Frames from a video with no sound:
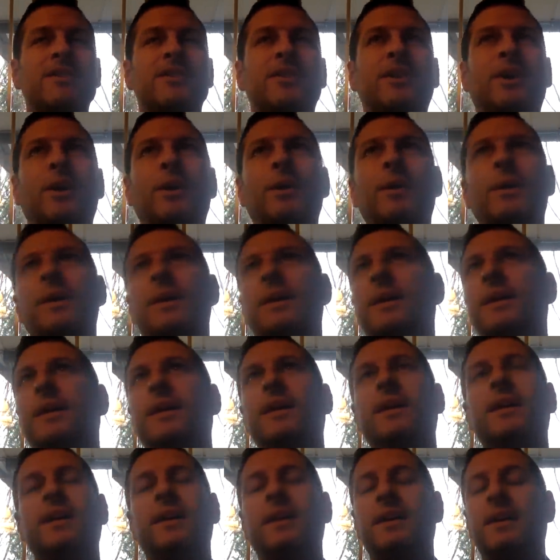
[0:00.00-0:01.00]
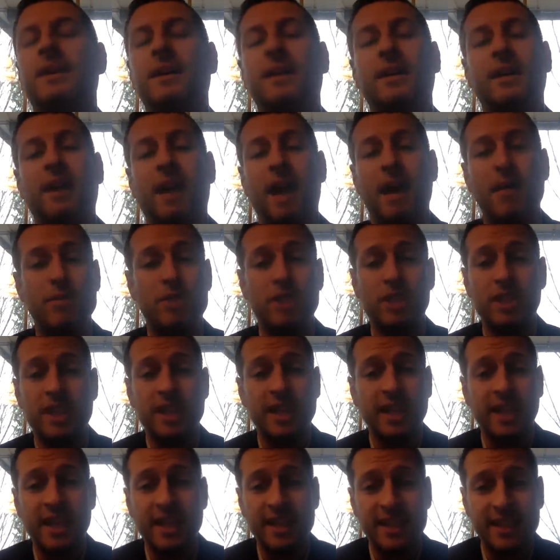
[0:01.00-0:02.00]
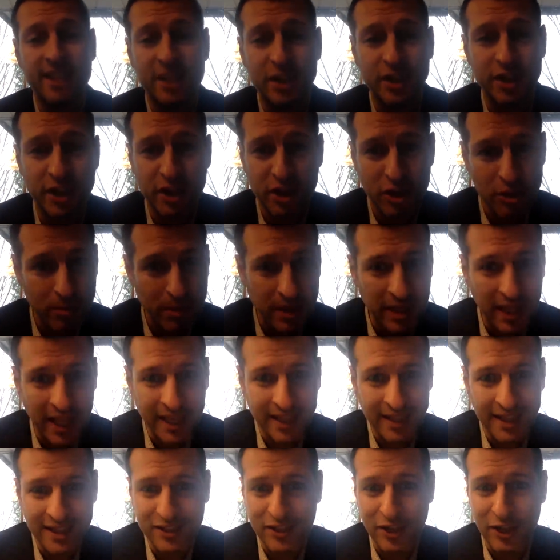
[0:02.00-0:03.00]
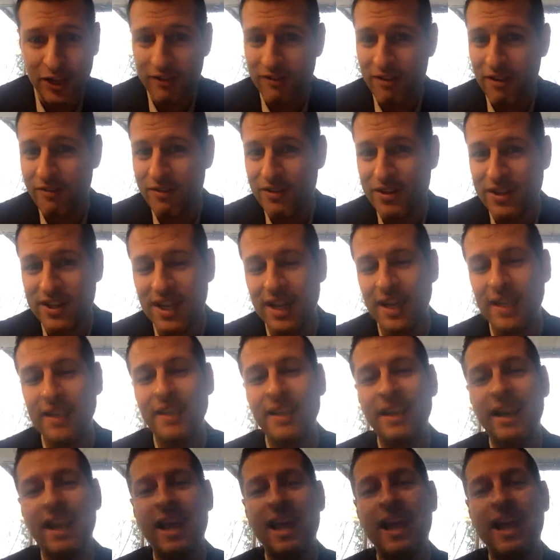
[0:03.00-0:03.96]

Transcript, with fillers: So I'm just going to continue to accumulate. That's all I've ever done.